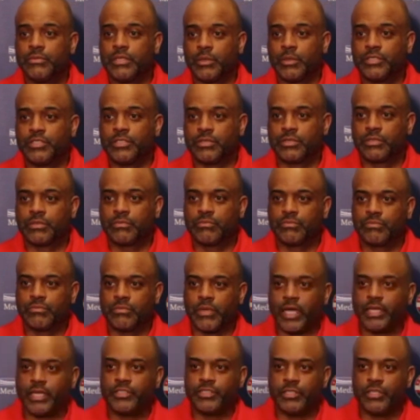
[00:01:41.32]
That was his
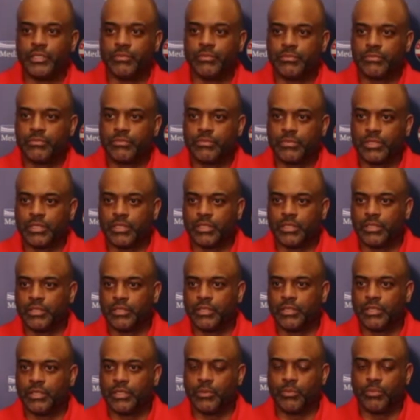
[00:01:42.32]
matchup.
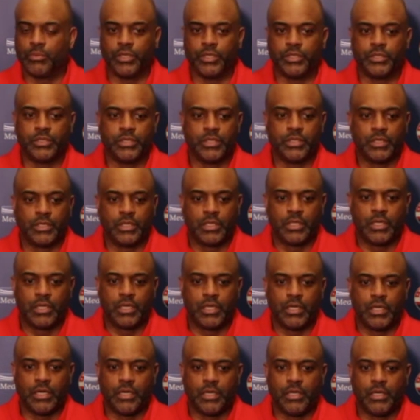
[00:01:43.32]
You
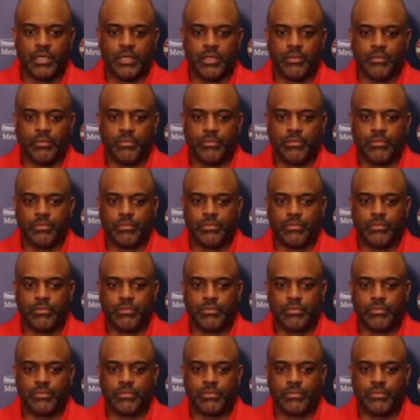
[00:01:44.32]
know, but,